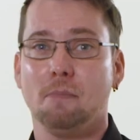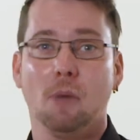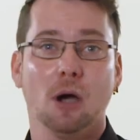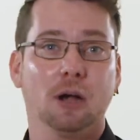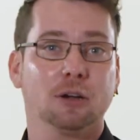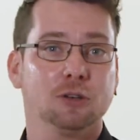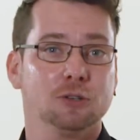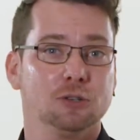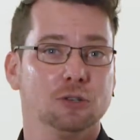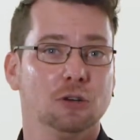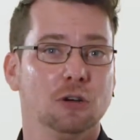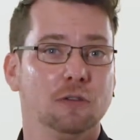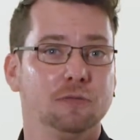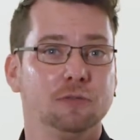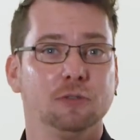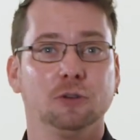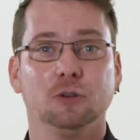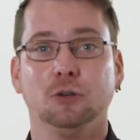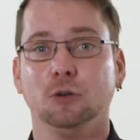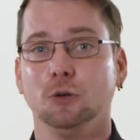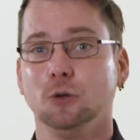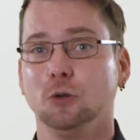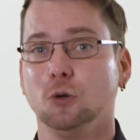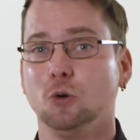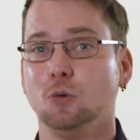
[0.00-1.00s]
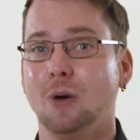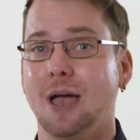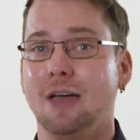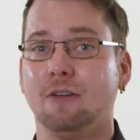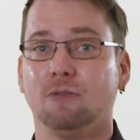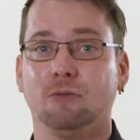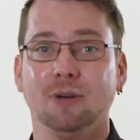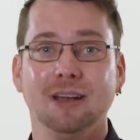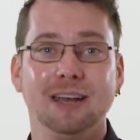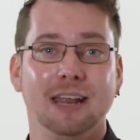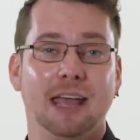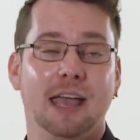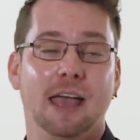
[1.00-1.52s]
Microsoft, Google, and
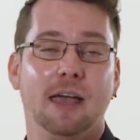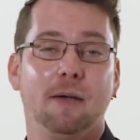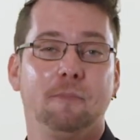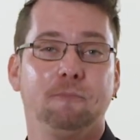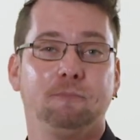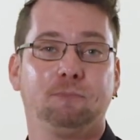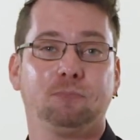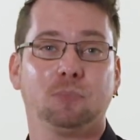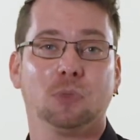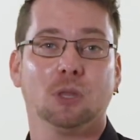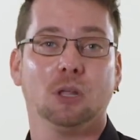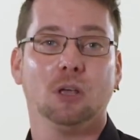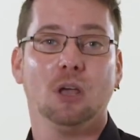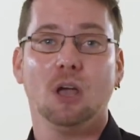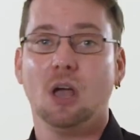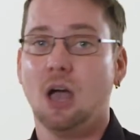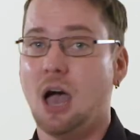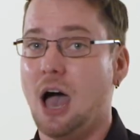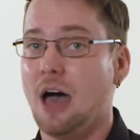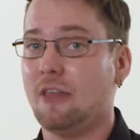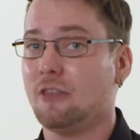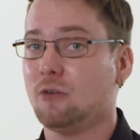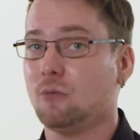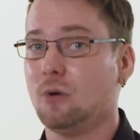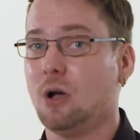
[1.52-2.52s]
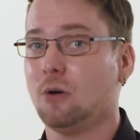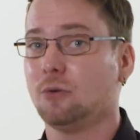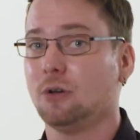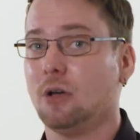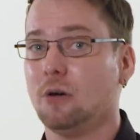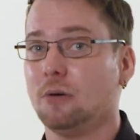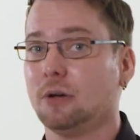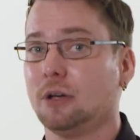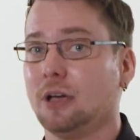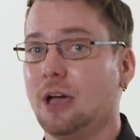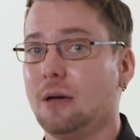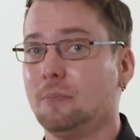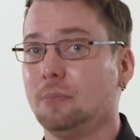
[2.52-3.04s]
Red Hat. Other well
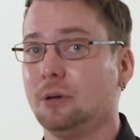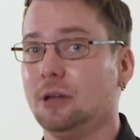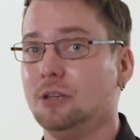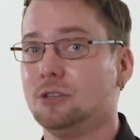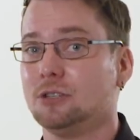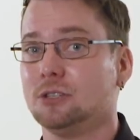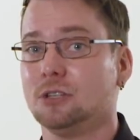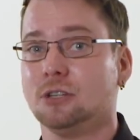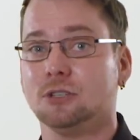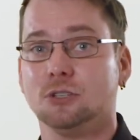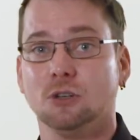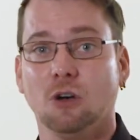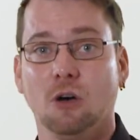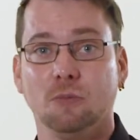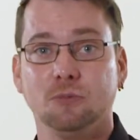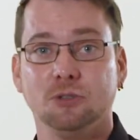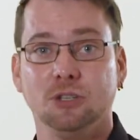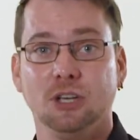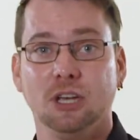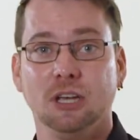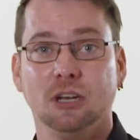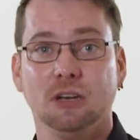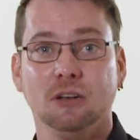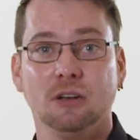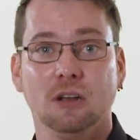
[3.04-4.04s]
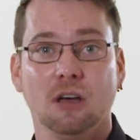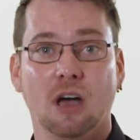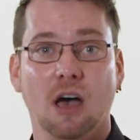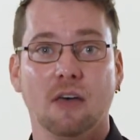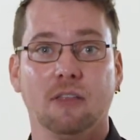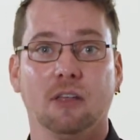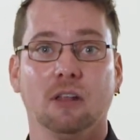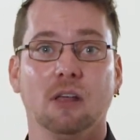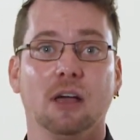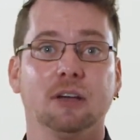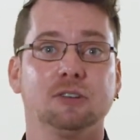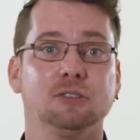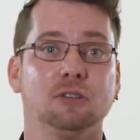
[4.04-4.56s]
known companies in the top 10 are the
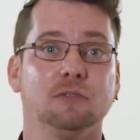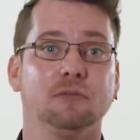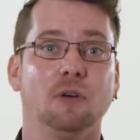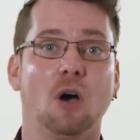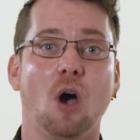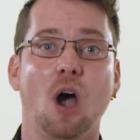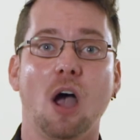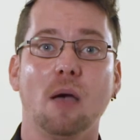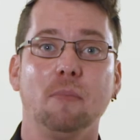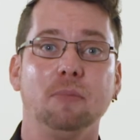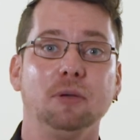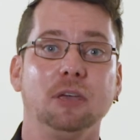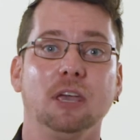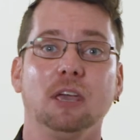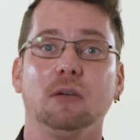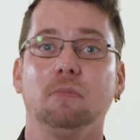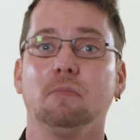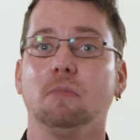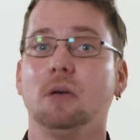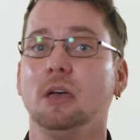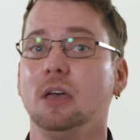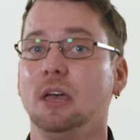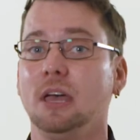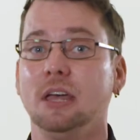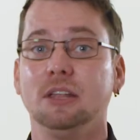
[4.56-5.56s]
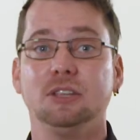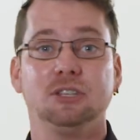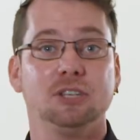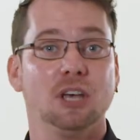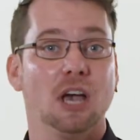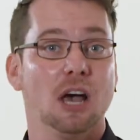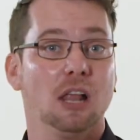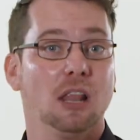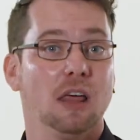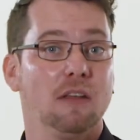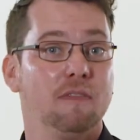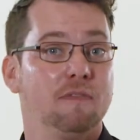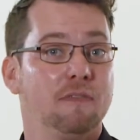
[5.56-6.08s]
likes of IBM,
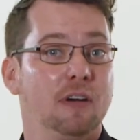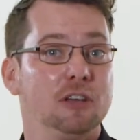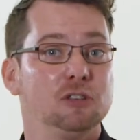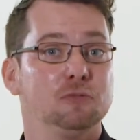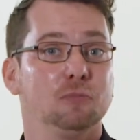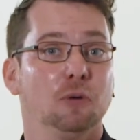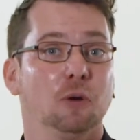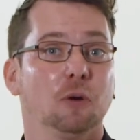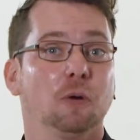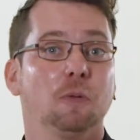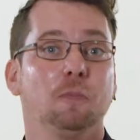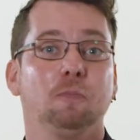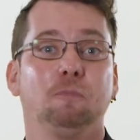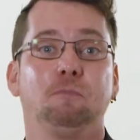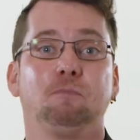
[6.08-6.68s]
Intel, and Facebook.